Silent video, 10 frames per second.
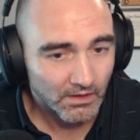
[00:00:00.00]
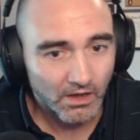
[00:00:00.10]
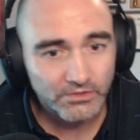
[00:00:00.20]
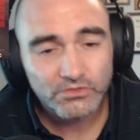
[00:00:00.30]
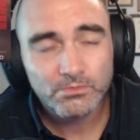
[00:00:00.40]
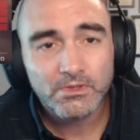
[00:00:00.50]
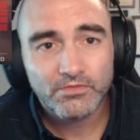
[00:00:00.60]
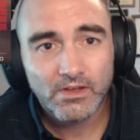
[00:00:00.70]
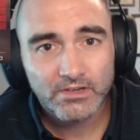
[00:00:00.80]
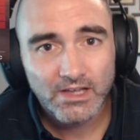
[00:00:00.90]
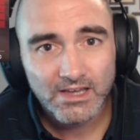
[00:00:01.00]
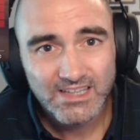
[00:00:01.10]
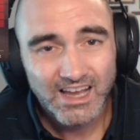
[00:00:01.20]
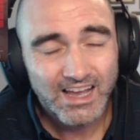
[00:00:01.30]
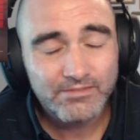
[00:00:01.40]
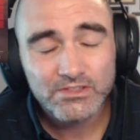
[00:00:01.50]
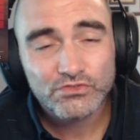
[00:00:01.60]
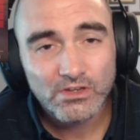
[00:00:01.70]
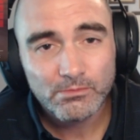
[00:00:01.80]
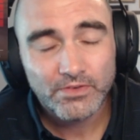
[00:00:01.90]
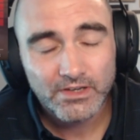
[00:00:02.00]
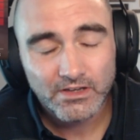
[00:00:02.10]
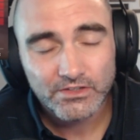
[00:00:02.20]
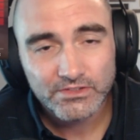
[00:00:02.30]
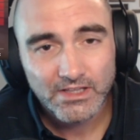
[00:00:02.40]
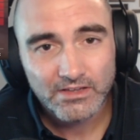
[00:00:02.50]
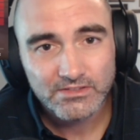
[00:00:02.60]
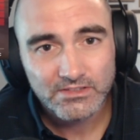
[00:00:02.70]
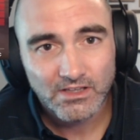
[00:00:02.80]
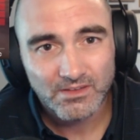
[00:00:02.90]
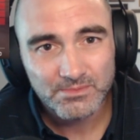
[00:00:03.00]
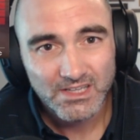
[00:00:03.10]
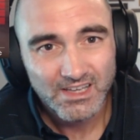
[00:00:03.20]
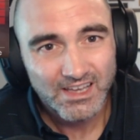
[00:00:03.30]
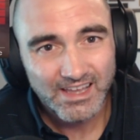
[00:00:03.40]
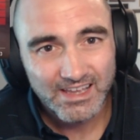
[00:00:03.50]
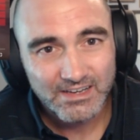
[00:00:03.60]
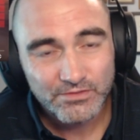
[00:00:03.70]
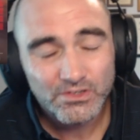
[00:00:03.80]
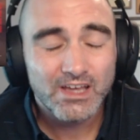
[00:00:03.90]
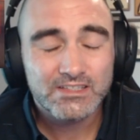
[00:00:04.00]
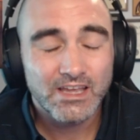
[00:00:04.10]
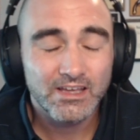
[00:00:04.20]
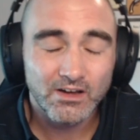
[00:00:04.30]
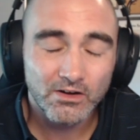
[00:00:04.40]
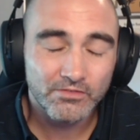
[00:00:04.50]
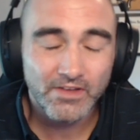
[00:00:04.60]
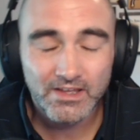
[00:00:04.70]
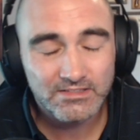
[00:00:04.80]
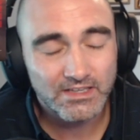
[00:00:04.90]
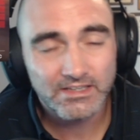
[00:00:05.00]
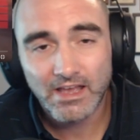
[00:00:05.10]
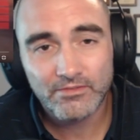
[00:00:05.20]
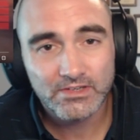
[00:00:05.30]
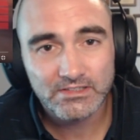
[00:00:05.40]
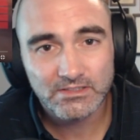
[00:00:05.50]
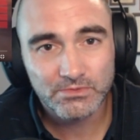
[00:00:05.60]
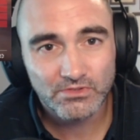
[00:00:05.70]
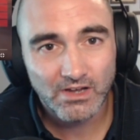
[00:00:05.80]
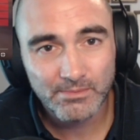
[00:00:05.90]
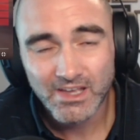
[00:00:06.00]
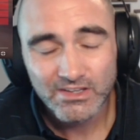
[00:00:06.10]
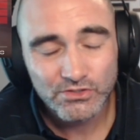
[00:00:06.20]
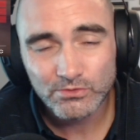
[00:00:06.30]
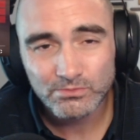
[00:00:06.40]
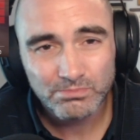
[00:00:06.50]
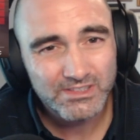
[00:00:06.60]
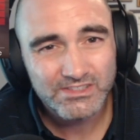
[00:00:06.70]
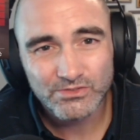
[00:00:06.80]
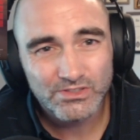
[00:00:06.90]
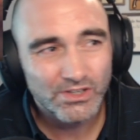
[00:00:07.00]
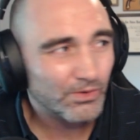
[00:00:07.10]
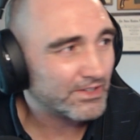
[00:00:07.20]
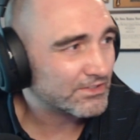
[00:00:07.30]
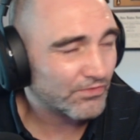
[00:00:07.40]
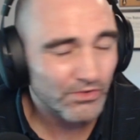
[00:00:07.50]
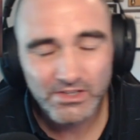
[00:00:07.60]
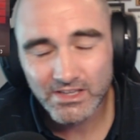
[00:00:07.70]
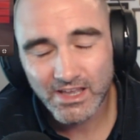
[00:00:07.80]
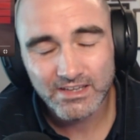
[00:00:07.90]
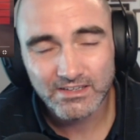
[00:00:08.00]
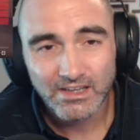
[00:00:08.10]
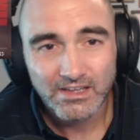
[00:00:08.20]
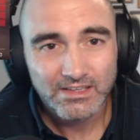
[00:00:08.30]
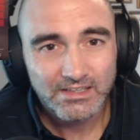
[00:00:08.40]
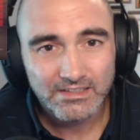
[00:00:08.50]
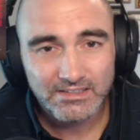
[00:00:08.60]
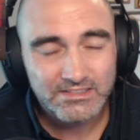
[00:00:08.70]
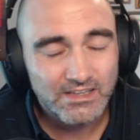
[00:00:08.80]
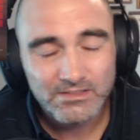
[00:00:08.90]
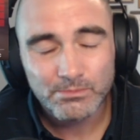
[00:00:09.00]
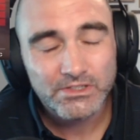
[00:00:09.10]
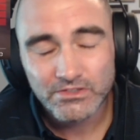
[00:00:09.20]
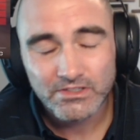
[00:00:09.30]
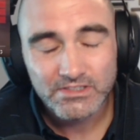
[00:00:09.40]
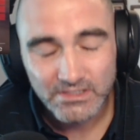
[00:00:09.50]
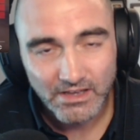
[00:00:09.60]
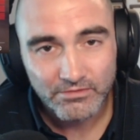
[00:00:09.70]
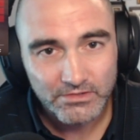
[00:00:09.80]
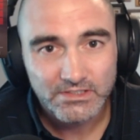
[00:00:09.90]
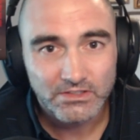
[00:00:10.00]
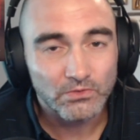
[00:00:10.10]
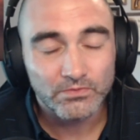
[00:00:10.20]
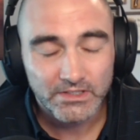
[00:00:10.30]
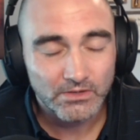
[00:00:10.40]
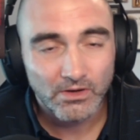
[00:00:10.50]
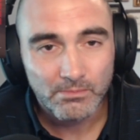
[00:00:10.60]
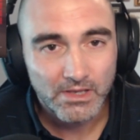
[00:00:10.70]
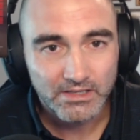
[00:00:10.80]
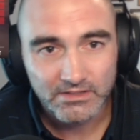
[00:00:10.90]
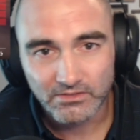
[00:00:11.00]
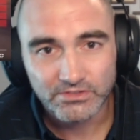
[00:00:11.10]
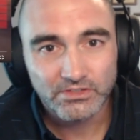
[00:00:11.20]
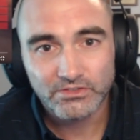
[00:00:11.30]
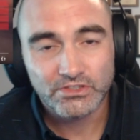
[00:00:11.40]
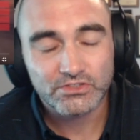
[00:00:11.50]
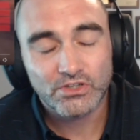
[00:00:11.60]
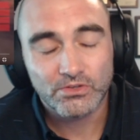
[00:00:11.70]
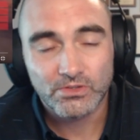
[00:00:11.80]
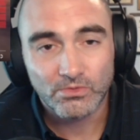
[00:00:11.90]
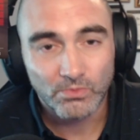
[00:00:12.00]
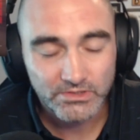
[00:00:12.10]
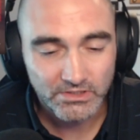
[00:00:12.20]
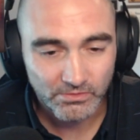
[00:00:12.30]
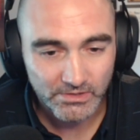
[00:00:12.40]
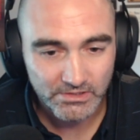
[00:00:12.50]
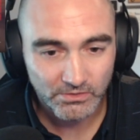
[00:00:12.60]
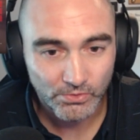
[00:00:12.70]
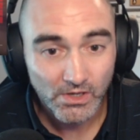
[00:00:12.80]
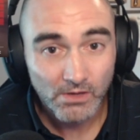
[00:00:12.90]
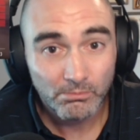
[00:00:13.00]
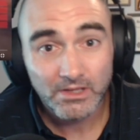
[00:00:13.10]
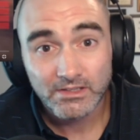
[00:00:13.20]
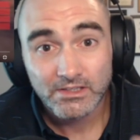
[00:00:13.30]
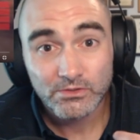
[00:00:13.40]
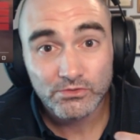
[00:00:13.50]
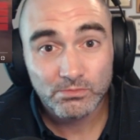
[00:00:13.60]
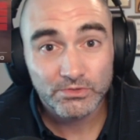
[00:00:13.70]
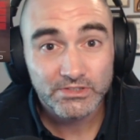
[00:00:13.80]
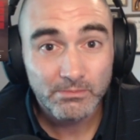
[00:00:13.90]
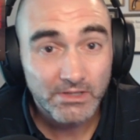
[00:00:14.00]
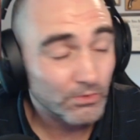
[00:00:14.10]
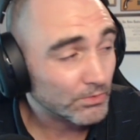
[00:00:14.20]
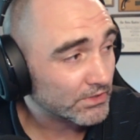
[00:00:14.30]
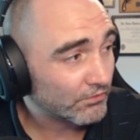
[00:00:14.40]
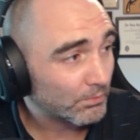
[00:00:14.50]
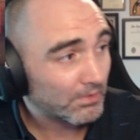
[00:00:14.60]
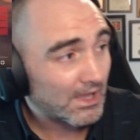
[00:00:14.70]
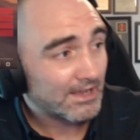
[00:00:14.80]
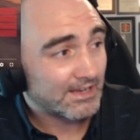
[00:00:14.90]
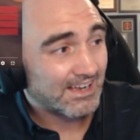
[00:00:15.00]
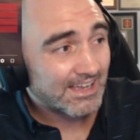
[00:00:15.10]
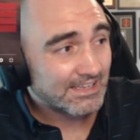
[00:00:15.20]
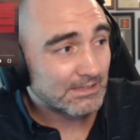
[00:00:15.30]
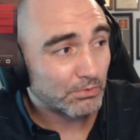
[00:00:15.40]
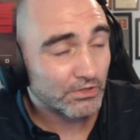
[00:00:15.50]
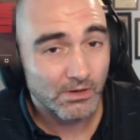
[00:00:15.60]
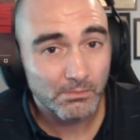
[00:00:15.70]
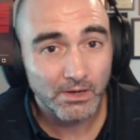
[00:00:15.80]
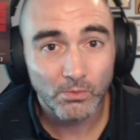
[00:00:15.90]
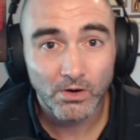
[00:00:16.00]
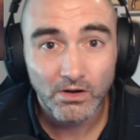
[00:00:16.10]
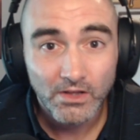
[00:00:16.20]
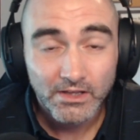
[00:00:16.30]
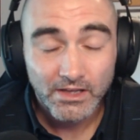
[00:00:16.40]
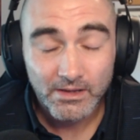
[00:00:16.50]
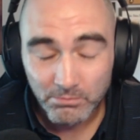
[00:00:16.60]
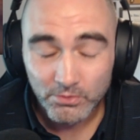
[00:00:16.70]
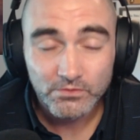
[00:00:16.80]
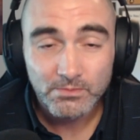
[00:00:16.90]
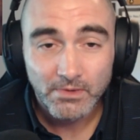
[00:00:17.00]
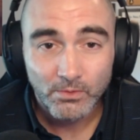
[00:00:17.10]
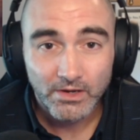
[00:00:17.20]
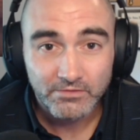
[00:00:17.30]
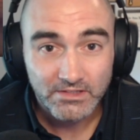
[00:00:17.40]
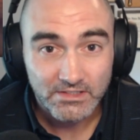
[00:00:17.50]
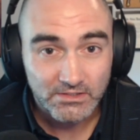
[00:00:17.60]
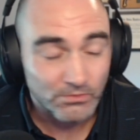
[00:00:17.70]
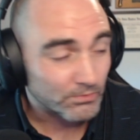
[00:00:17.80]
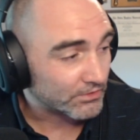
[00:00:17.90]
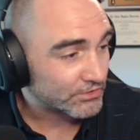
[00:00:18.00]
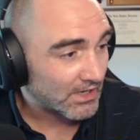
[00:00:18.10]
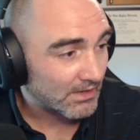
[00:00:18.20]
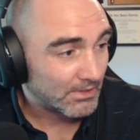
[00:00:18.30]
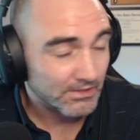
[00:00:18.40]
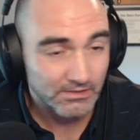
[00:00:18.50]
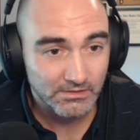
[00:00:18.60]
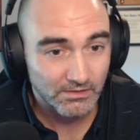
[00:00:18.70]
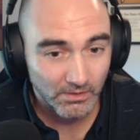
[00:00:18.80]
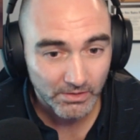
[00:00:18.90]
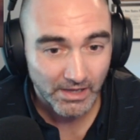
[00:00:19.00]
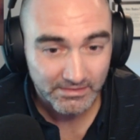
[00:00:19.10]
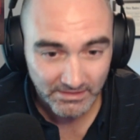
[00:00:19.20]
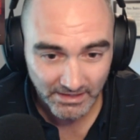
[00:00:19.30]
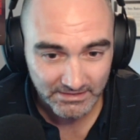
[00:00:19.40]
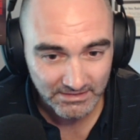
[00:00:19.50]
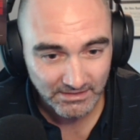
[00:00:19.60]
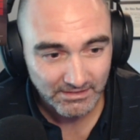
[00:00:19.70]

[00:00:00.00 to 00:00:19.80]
Also, do me a favor, guys. I have this dream of hitting 100,000 subs. And if you guys are fans and you haven't hit subscribe, do please do so. It's free and it doesn't mean you're going to see every single video I make. They'll still just show you the ones that you're into. But YouTube will send me a cool silver plaque and I get to put it on my wall and prove to my wife that this is a real job. Okay, thanks.